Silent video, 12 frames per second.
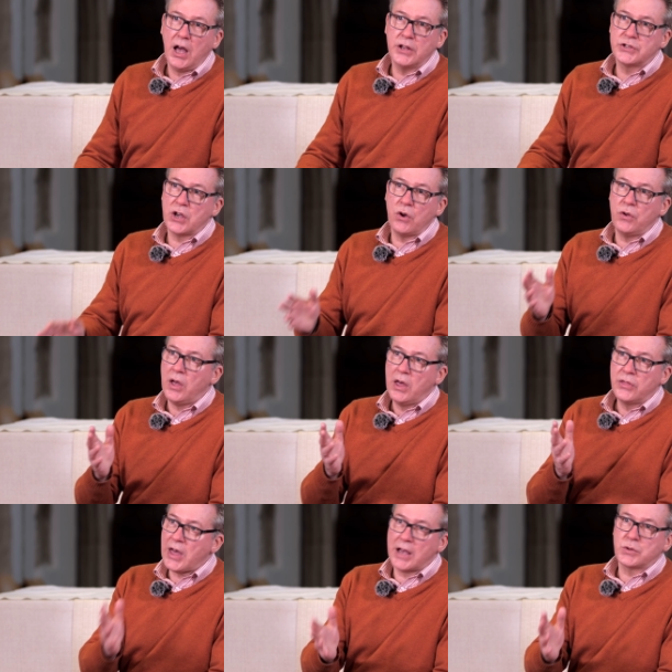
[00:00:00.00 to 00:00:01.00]
And so
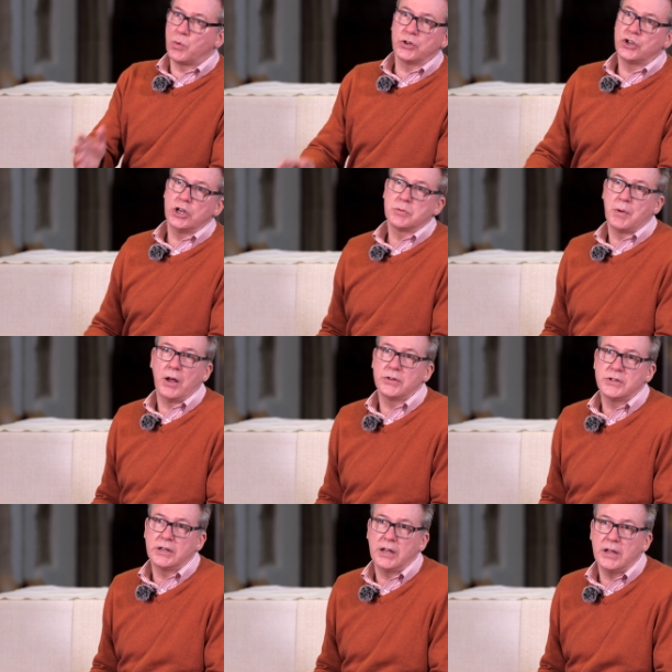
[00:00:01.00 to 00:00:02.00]
that's what church
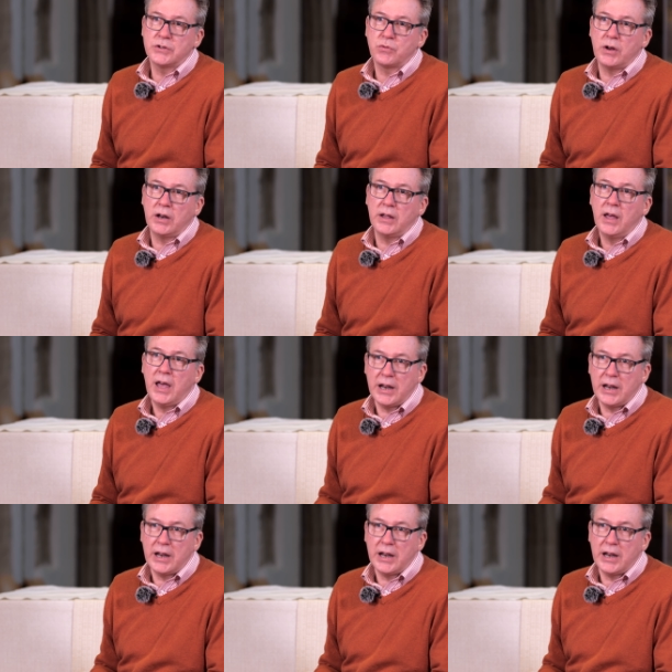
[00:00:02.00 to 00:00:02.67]
planting is really,